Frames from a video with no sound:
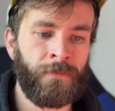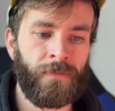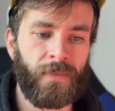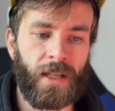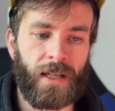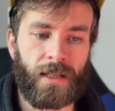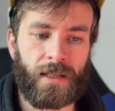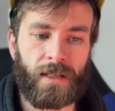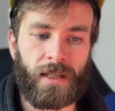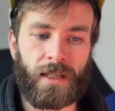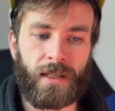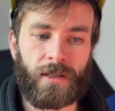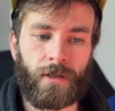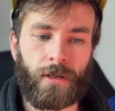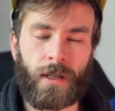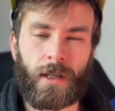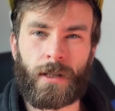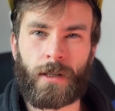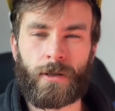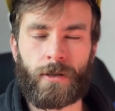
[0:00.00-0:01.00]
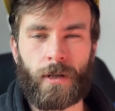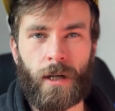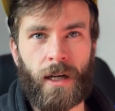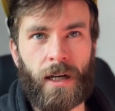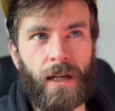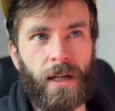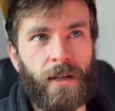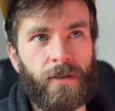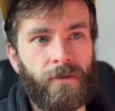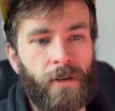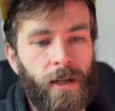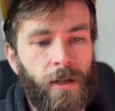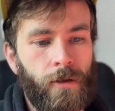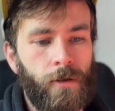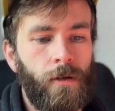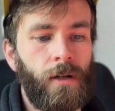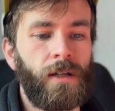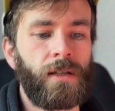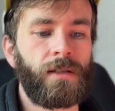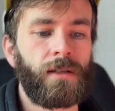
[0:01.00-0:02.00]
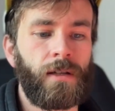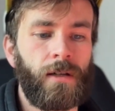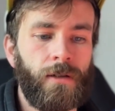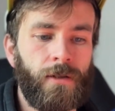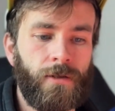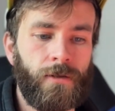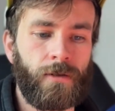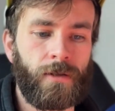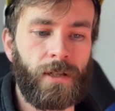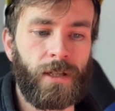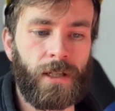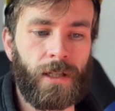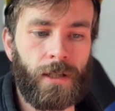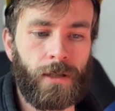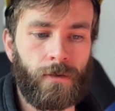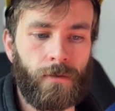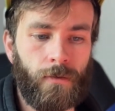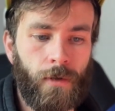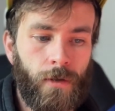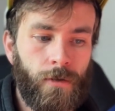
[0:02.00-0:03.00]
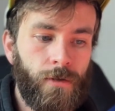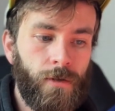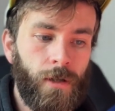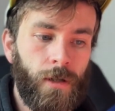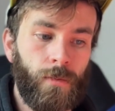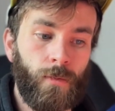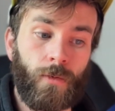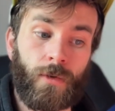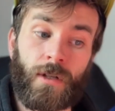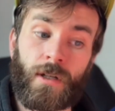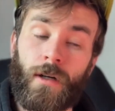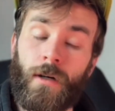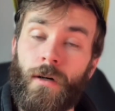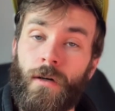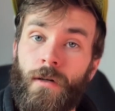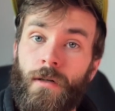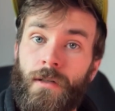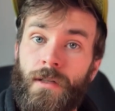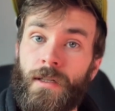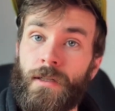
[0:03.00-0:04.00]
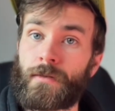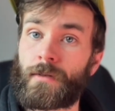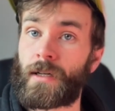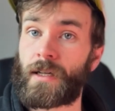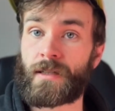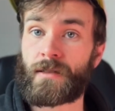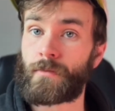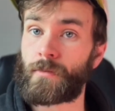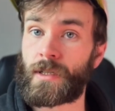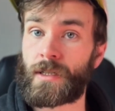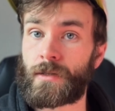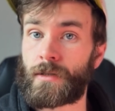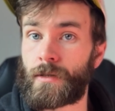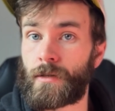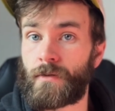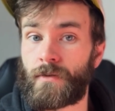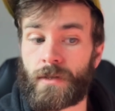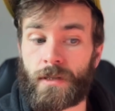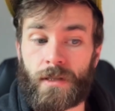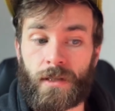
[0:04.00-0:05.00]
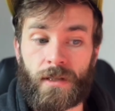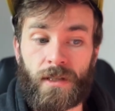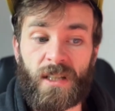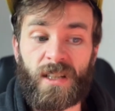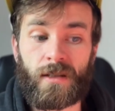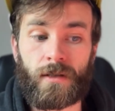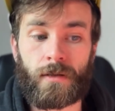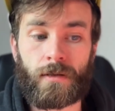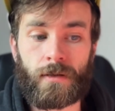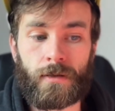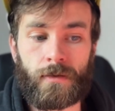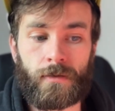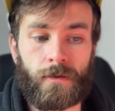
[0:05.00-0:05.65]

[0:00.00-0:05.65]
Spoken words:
It's like trying to drive a cross-country road trip with a car that hasn't been serviced in years.